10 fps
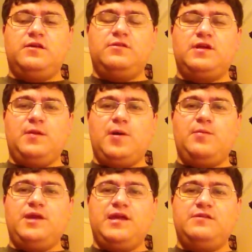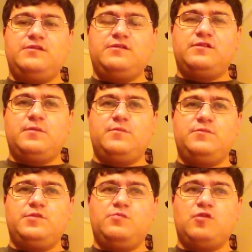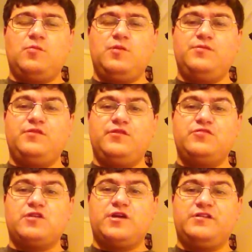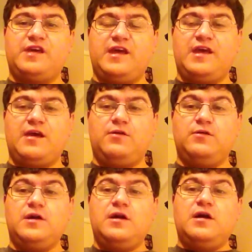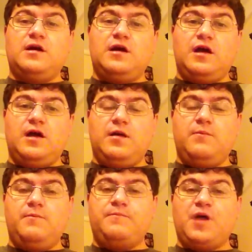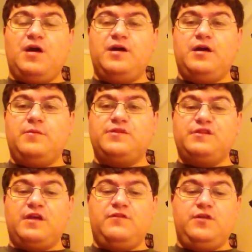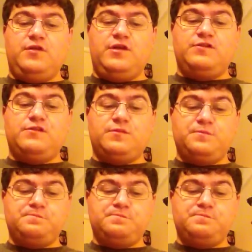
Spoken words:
come up against some problems if you're trying to take out high armour save units.